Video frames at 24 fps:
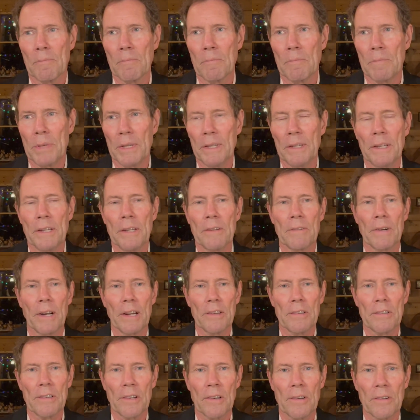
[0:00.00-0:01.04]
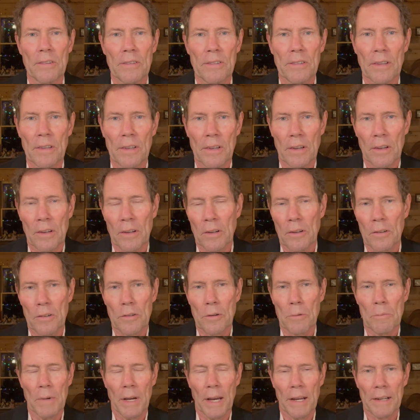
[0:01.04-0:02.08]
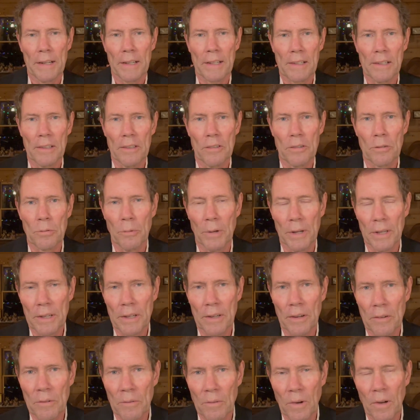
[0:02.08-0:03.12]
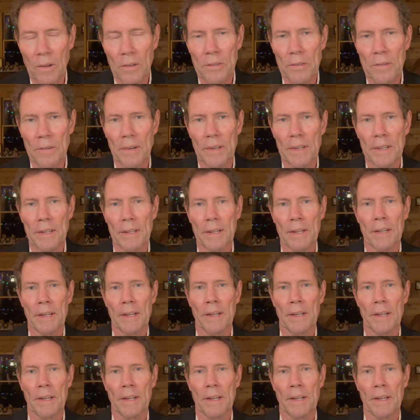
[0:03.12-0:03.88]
PE ratios dramatically swing on Wall Street